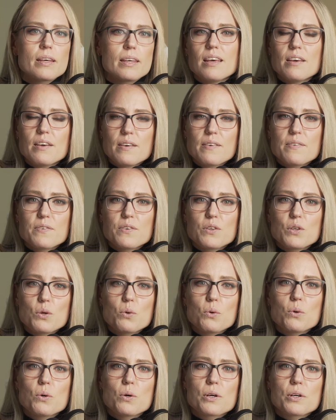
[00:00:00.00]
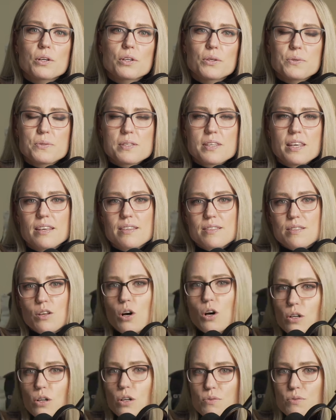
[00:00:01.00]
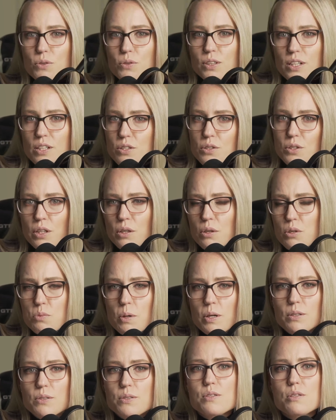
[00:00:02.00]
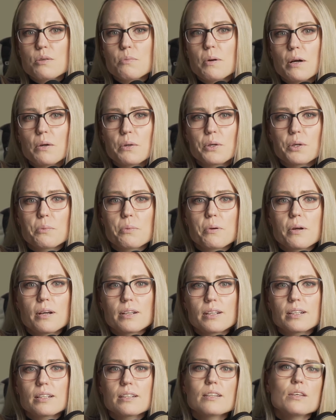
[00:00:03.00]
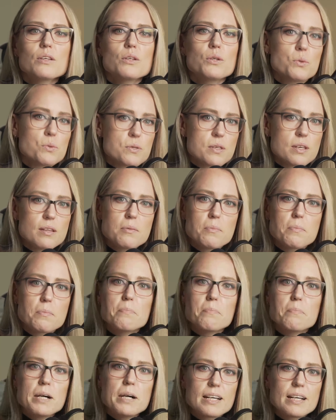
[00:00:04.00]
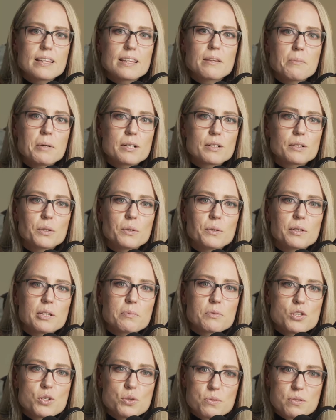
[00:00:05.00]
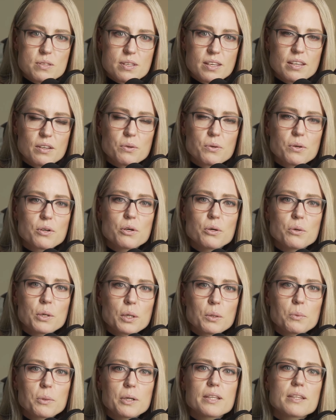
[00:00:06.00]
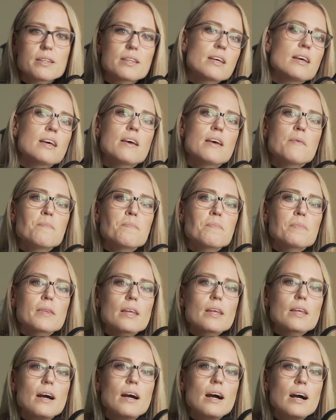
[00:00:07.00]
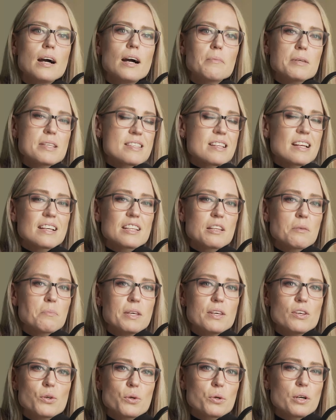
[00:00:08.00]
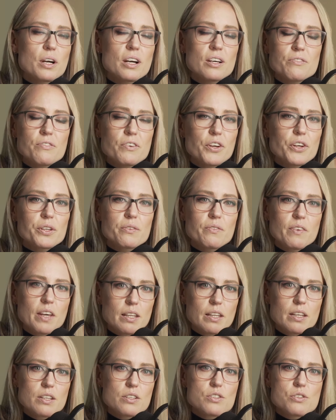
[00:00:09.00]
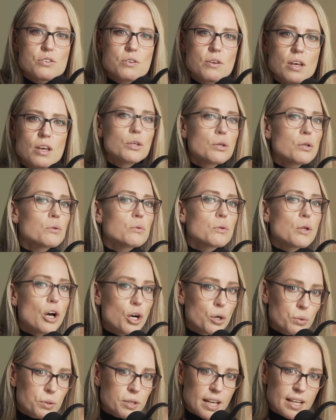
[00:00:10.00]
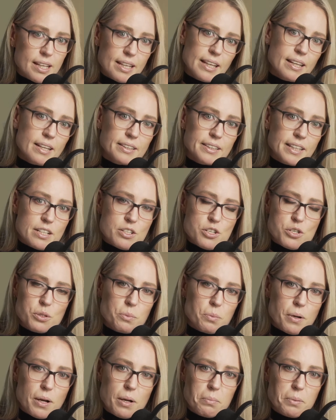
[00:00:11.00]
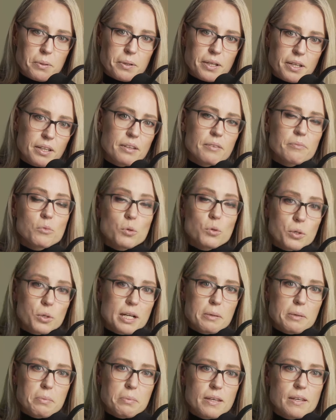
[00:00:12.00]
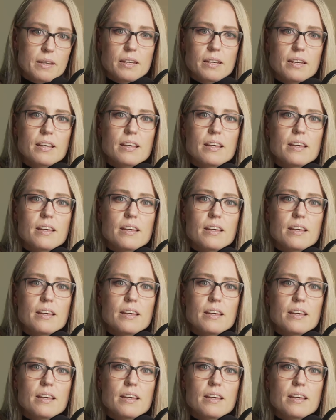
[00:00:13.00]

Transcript: If your use case calls for large language models to power your product, use it. But the model you end up choosing or going with is not going to be your unfair advantage. You don't own that intellectual property or IP.